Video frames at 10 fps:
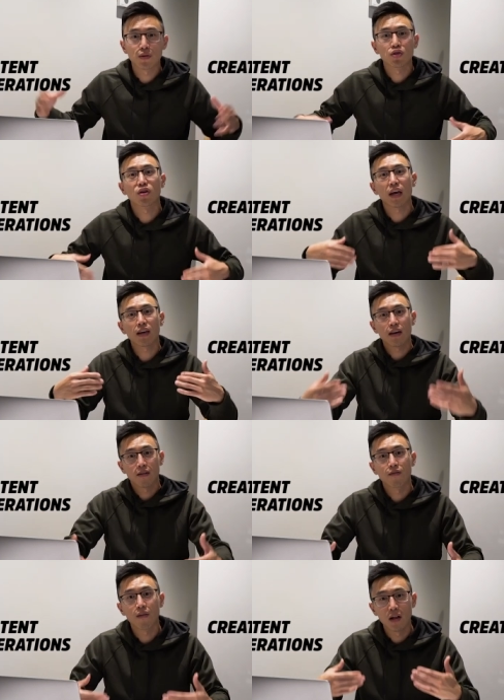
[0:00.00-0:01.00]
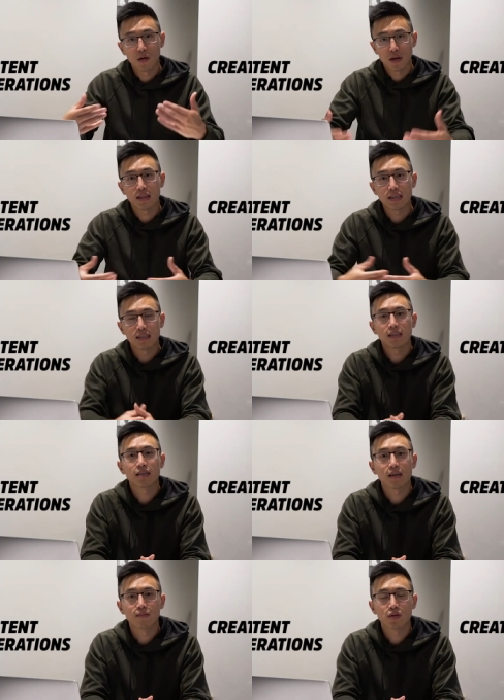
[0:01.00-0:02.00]
to be trained and following these
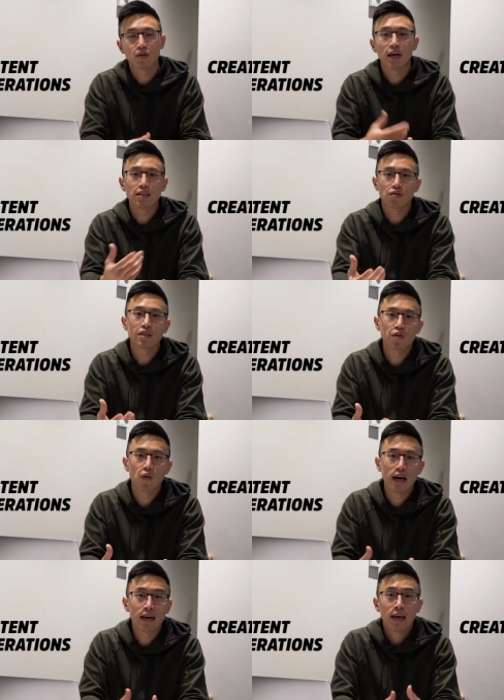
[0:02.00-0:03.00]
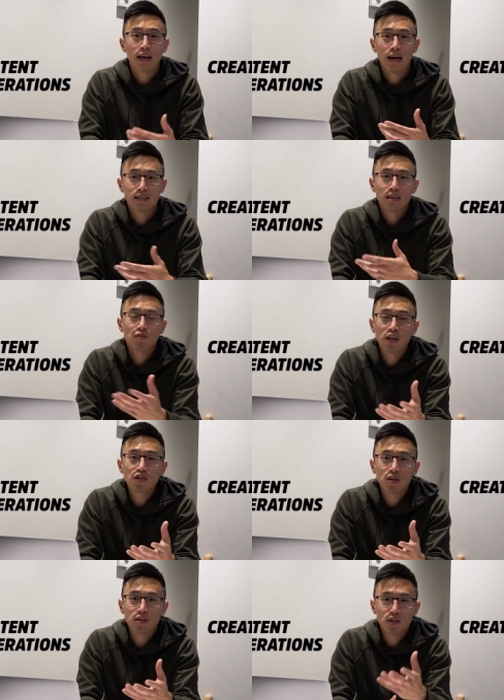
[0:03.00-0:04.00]
systems. So that's the reason why at some
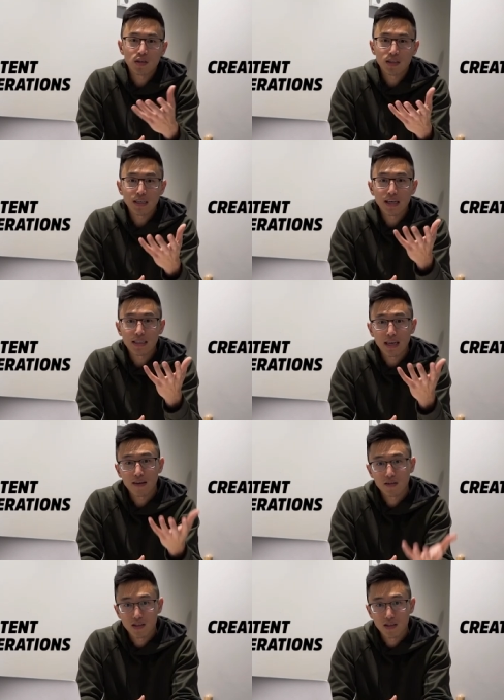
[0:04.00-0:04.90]
restaurants you see that they have